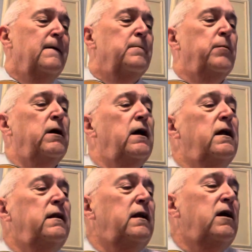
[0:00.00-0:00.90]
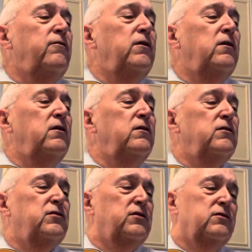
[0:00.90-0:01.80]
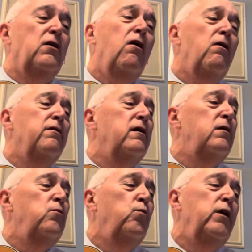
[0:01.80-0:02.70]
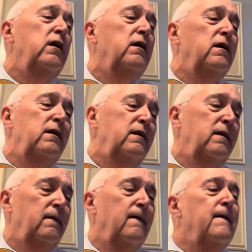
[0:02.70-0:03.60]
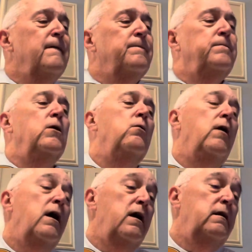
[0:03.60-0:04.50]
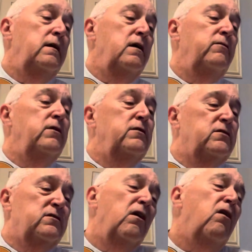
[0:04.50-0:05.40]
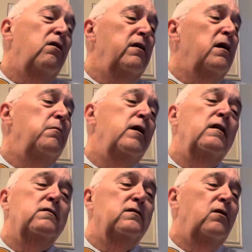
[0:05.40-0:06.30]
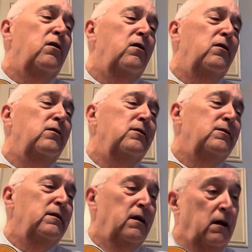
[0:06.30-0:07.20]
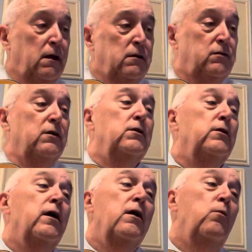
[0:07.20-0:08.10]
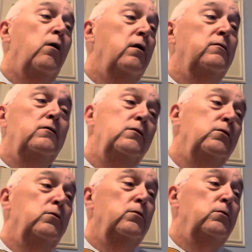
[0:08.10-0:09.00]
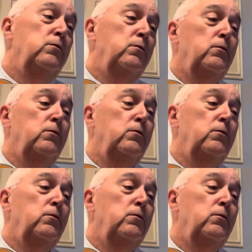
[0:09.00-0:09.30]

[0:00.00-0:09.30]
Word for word: but I never saw them winging No, I never saw them at all Till there was you